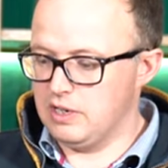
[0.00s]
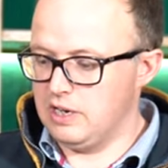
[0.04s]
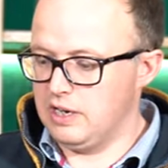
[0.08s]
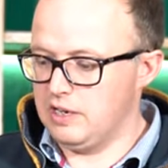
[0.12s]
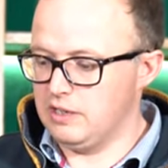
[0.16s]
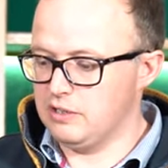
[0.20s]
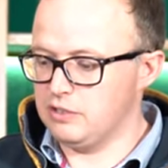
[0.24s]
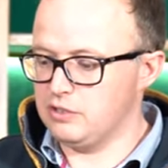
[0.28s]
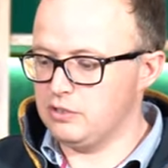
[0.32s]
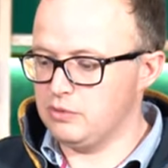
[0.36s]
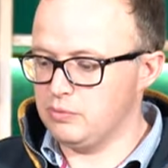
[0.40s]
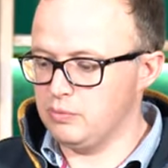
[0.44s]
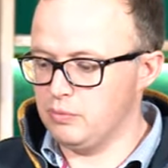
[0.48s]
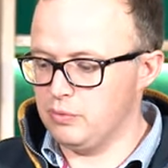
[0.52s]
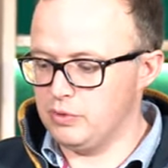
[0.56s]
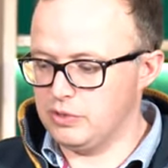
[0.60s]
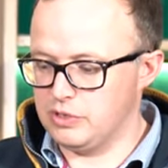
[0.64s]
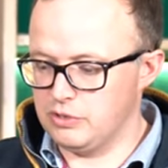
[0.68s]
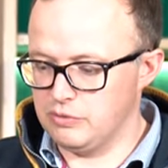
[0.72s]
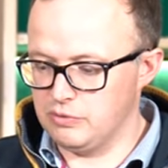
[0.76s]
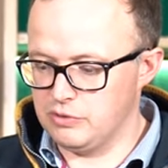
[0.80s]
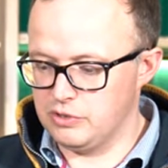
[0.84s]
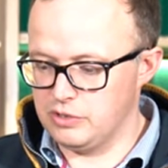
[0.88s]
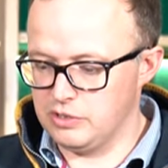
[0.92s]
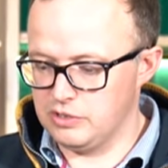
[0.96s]
cleaner. It's just, it's
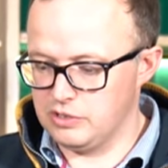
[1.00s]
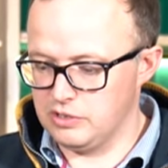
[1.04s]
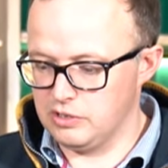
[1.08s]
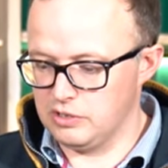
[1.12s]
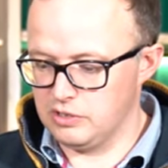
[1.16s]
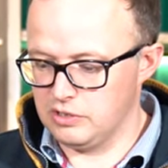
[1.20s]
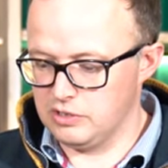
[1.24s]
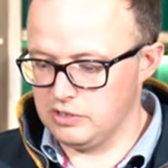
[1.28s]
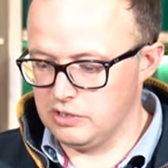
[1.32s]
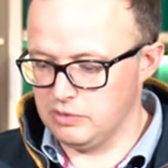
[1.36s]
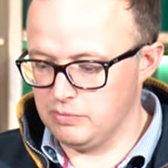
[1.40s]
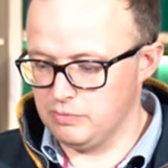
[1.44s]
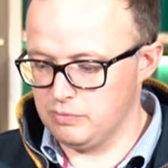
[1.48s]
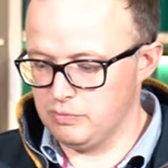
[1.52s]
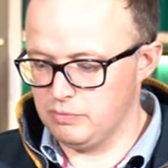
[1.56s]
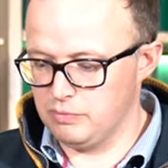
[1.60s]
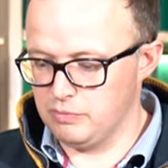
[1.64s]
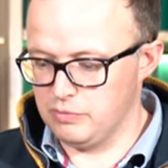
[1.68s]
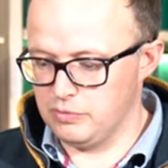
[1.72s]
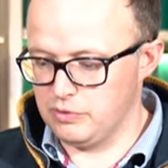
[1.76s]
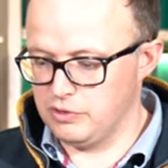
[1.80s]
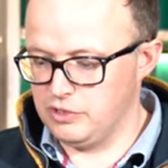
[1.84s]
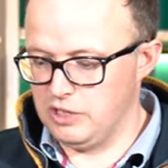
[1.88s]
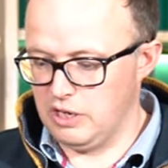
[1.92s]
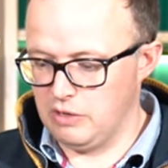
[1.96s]
a, a, it's a
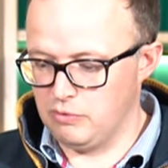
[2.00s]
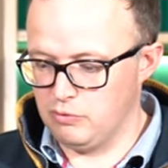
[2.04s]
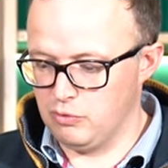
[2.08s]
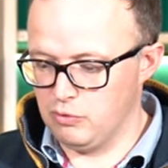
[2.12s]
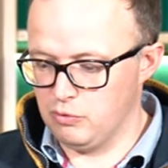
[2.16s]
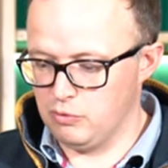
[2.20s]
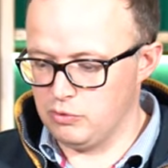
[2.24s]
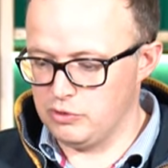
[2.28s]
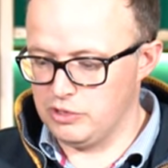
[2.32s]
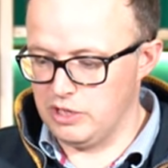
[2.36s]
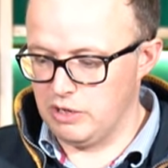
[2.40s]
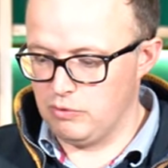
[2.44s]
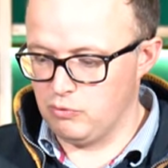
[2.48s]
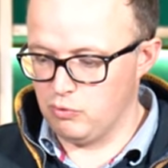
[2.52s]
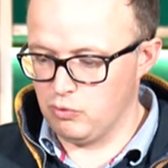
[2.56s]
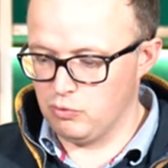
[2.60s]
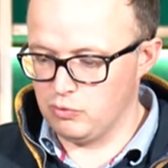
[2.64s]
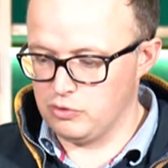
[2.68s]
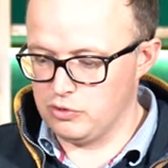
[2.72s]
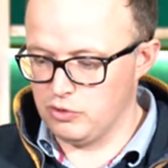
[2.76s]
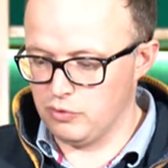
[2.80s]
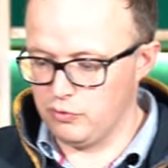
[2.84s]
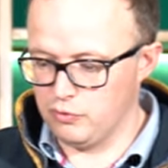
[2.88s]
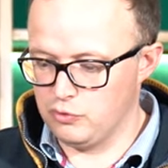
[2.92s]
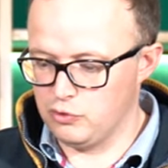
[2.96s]
general general
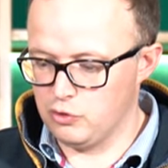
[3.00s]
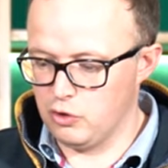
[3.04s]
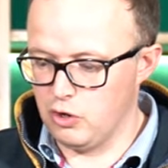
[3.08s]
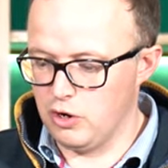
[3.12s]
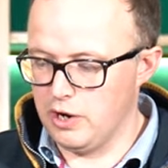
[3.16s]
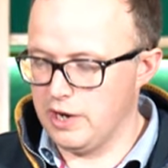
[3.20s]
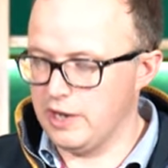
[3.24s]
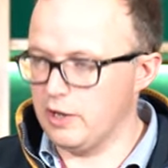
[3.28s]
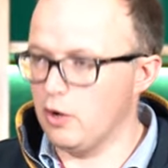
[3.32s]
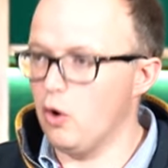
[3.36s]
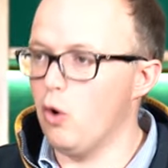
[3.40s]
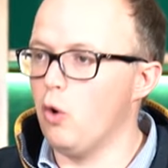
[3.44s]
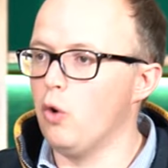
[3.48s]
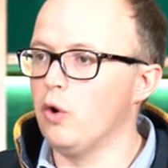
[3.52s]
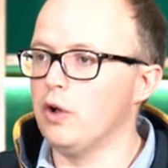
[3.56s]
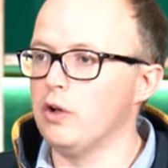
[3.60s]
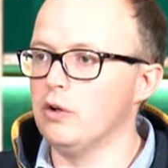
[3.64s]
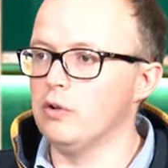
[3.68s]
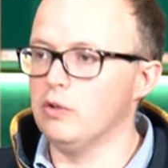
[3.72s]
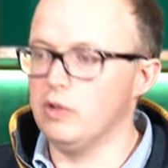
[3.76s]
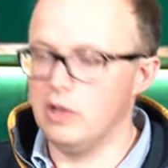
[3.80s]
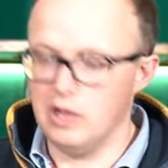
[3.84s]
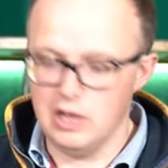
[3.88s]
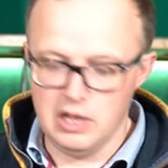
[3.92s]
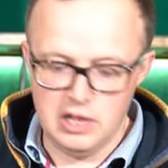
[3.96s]
sort of drying
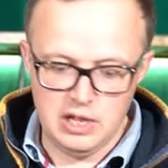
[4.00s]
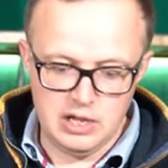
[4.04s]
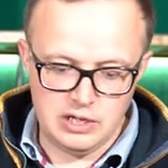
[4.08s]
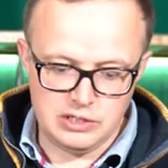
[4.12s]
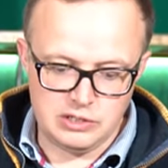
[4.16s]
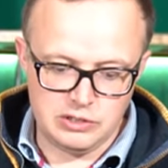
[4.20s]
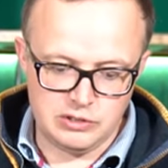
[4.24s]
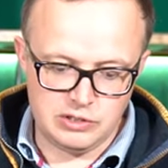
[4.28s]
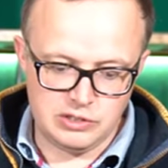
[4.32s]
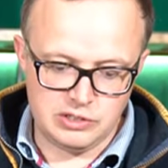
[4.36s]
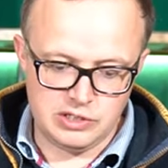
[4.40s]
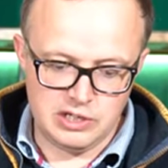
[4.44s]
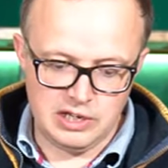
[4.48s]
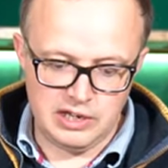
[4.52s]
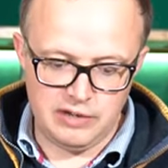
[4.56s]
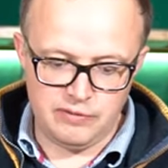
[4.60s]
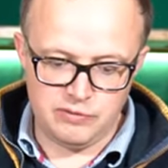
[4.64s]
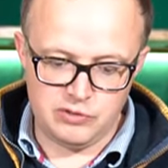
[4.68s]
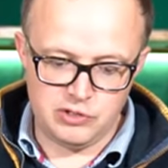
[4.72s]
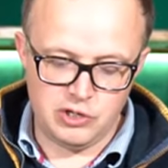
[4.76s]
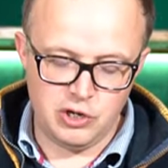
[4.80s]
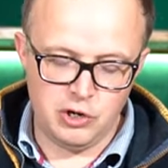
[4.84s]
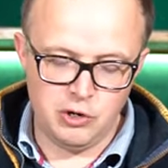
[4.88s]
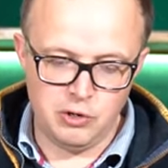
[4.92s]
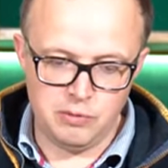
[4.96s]
oil, so it doesn't leave
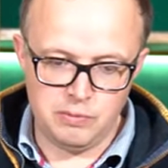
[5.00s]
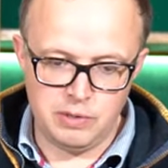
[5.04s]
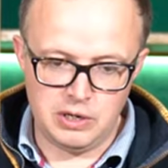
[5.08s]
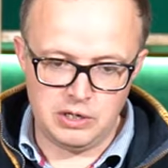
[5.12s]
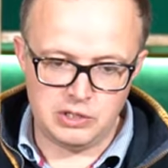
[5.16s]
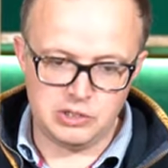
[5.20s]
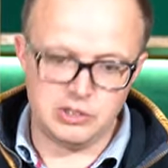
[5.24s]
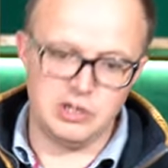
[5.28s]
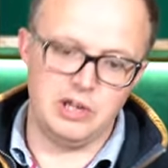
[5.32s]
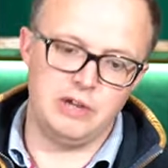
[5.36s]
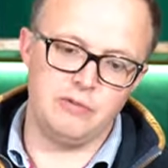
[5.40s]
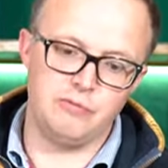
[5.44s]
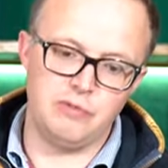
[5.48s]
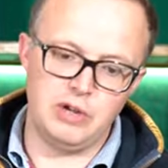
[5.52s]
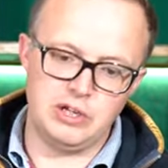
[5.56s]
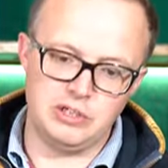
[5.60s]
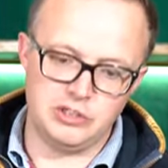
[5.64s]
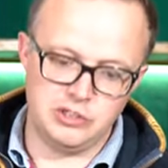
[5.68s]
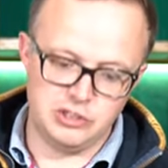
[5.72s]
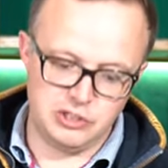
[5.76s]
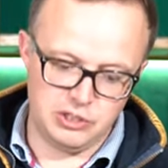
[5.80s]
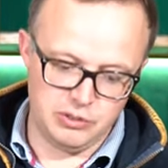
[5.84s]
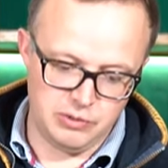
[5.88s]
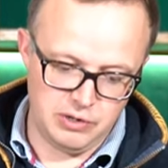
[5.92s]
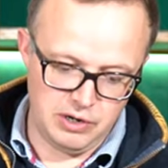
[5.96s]
too much like
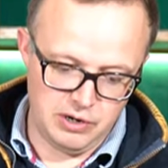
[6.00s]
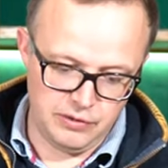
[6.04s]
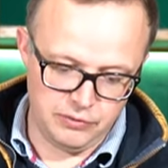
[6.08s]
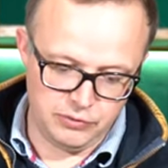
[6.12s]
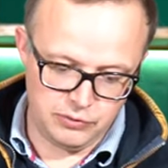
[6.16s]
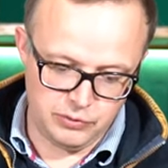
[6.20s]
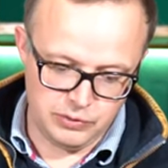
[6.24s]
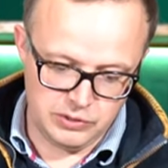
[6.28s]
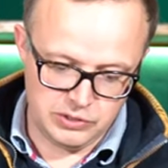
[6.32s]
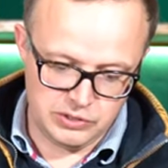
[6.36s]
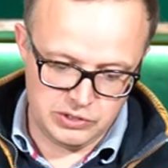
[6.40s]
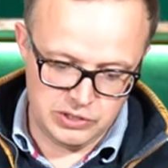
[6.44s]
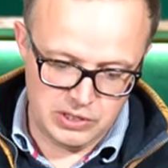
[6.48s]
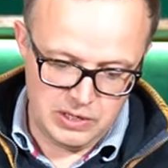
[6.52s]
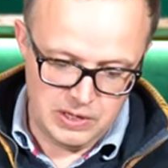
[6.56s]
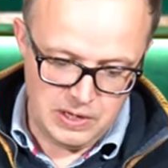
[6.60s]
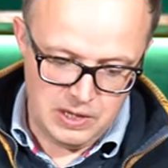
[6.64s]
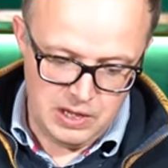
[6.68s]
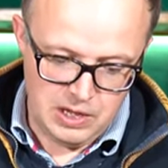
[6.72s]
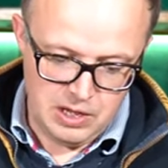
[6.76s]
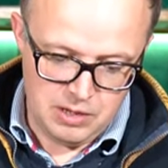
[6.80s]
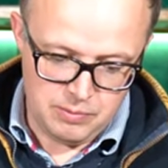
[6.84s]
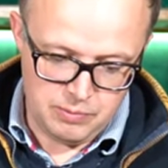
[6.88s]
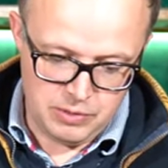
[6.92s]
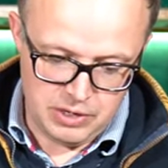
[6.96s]
residue afterwards.
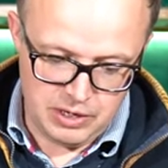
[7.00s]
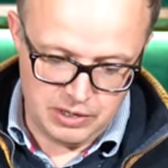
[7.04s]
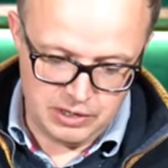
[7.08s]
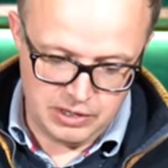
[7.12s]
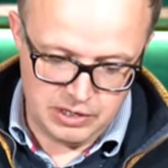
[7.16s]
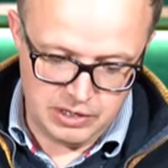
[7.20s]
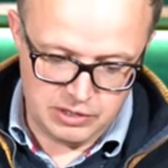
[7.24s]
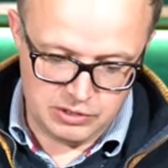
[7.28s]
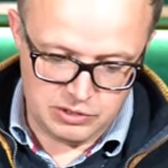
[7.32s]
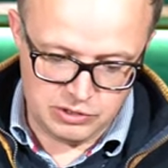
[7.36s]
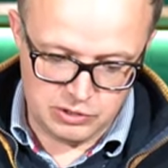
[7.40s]
But you know,